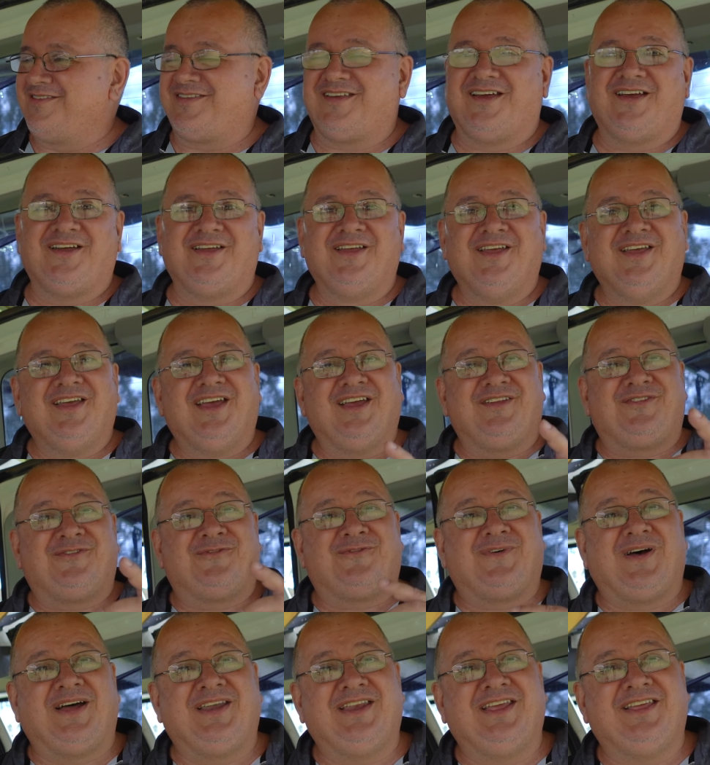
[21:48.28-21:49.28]
So,
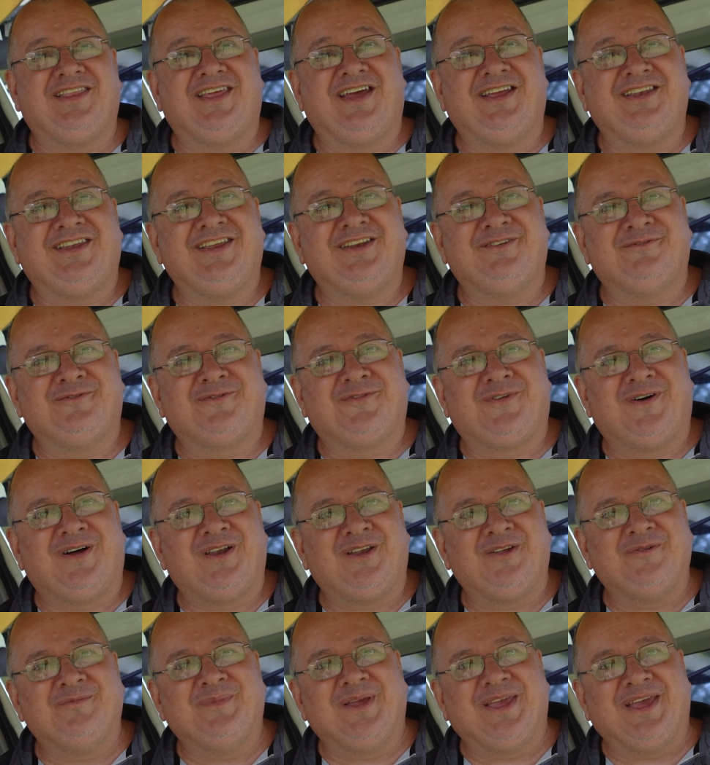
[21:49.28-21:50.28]
it's funny, they didn't
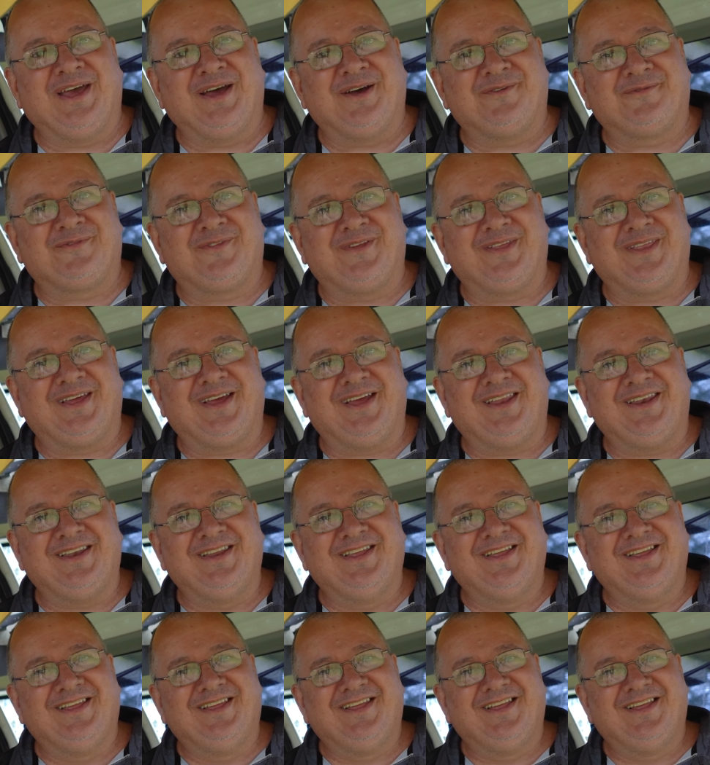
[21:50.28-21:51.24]
follow me after that.